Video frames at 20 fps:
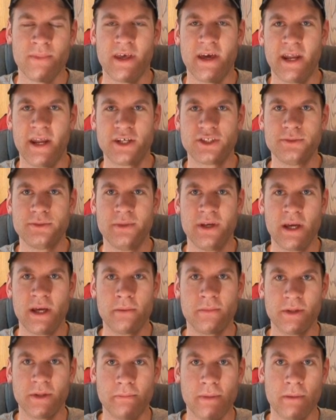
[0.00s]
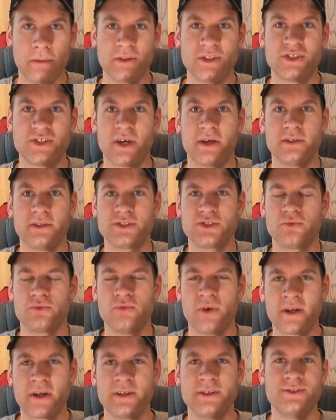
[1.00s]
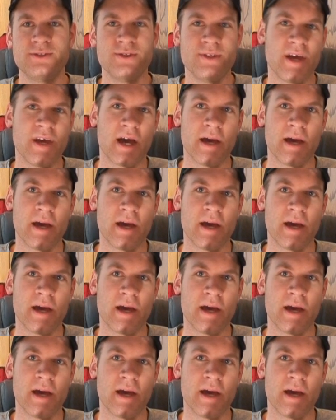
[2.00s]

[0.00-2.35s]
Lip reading: and actually being able to publish titles directly to the